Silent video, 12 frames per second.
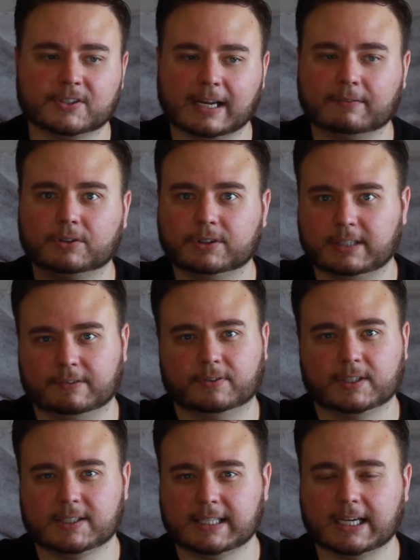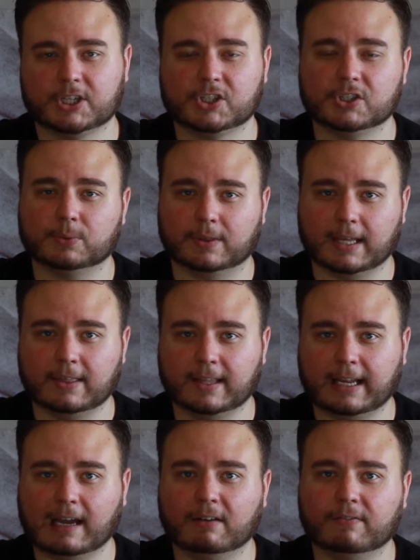several different sections within the
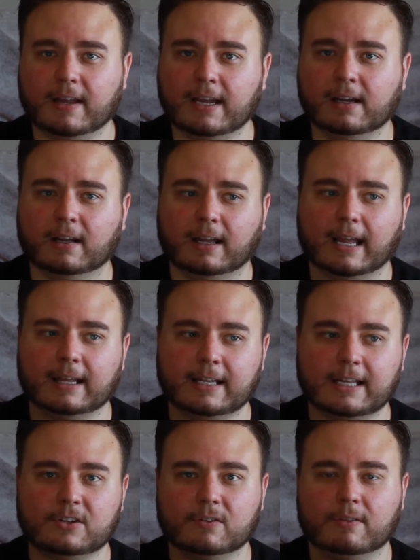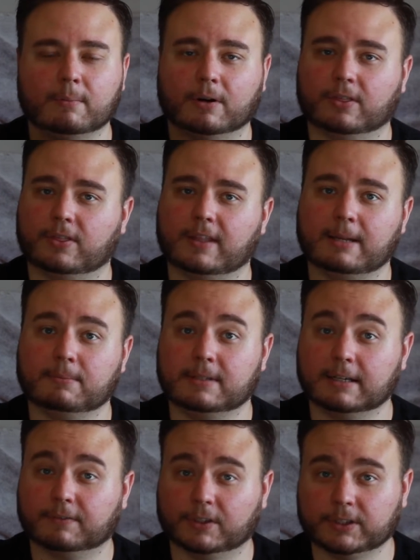cafe, and each of them are themed
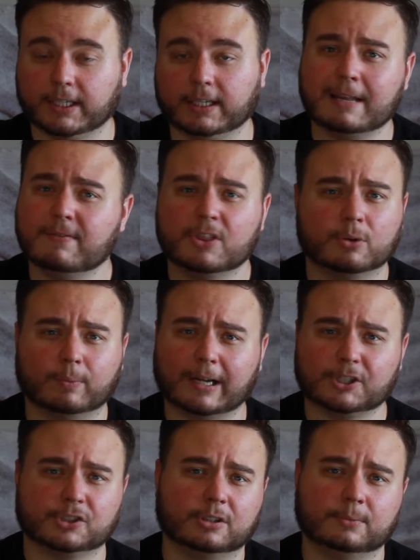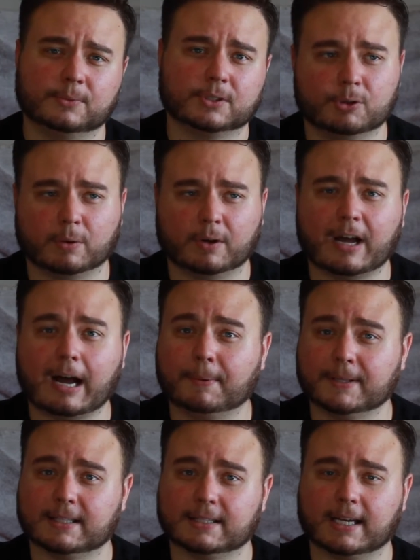differently. Even the restrooms, which were on the
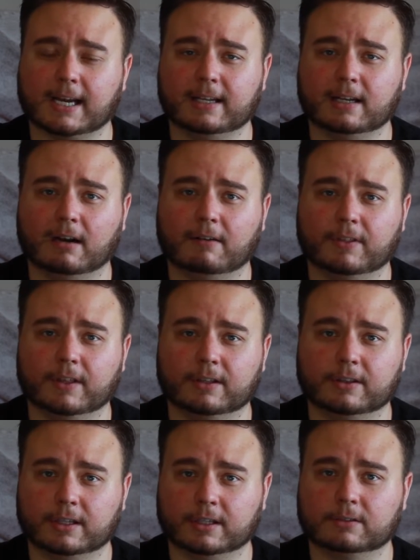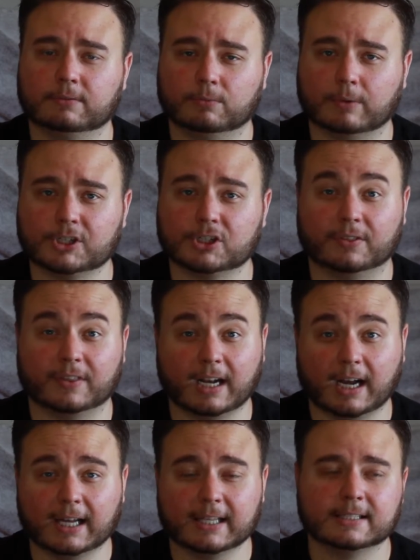opposite side of the restaurant than
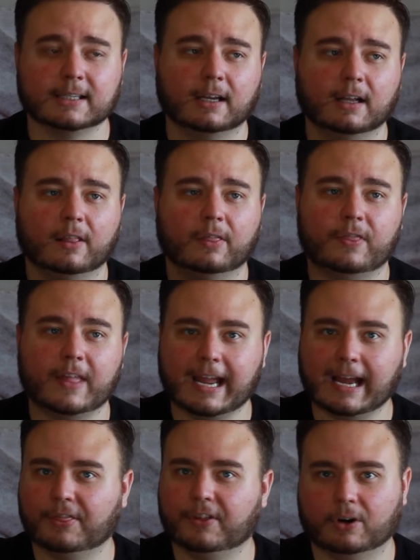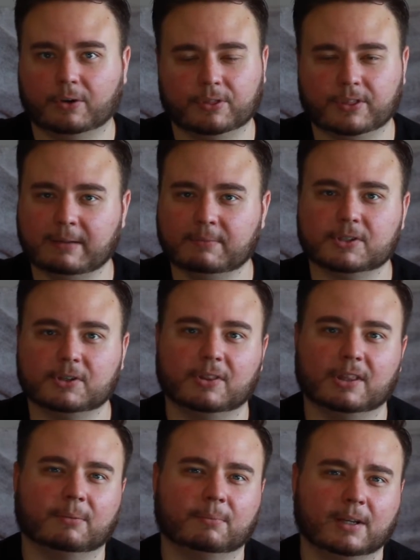us, they had their own theme to
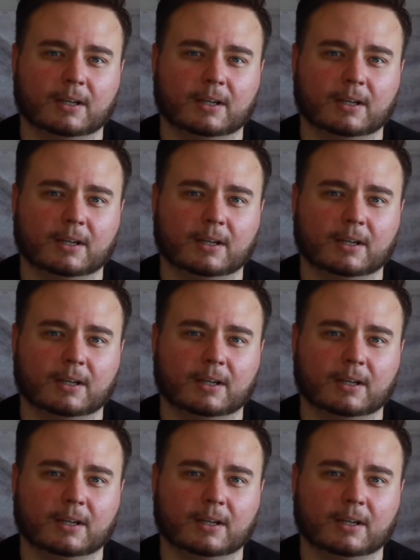them,